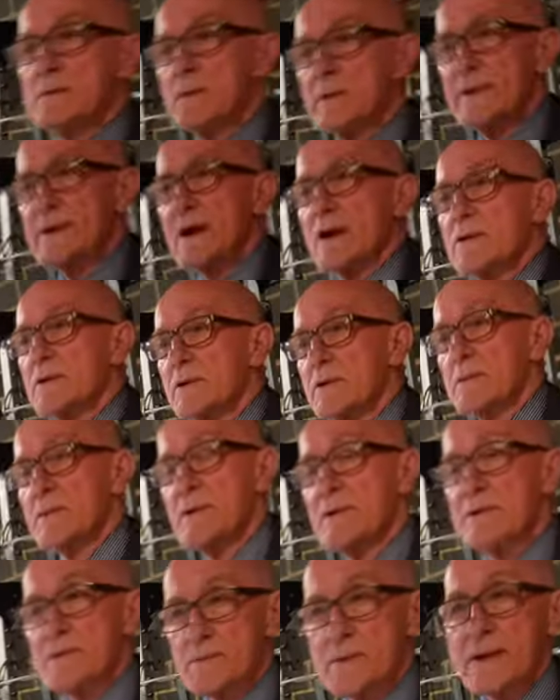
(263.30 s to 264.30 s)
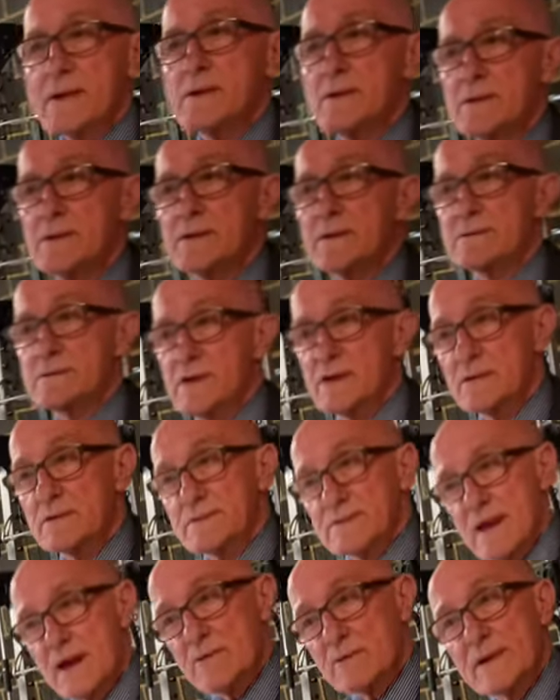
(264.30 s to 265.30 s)
we know who you are. I went, good. I said,
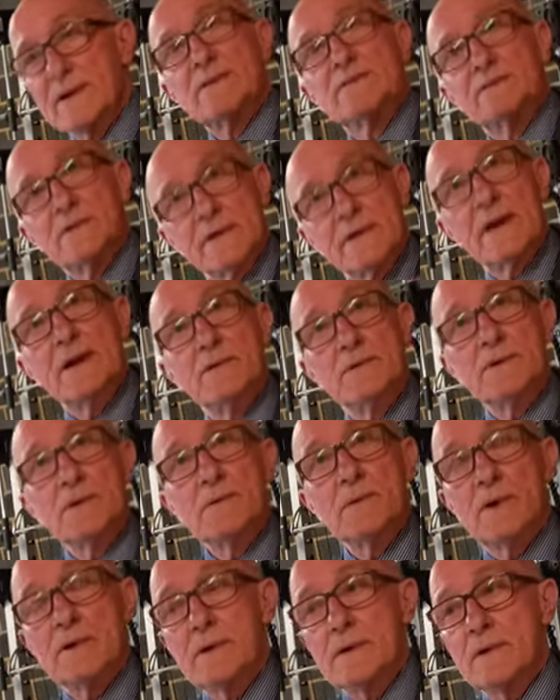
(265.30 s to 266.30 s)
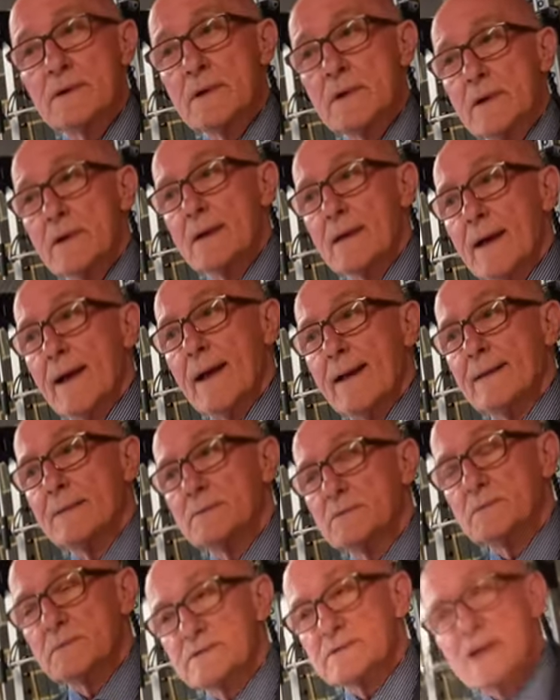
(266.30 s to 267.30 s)
because now I'm going to find out who you are.
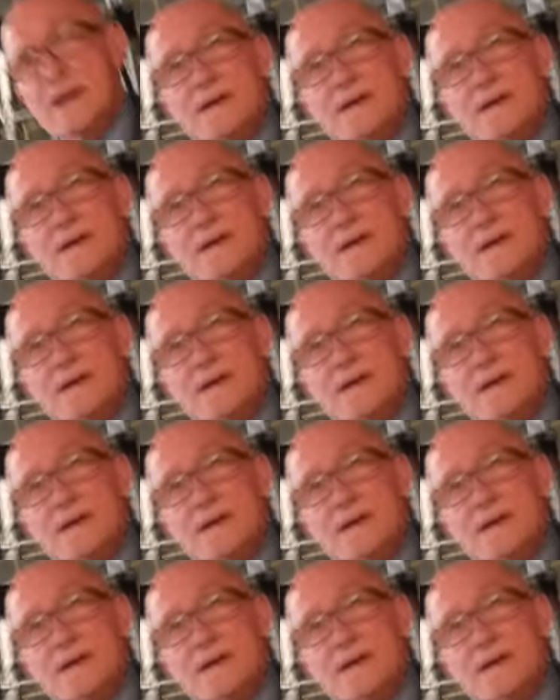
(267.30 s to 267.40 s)
And said,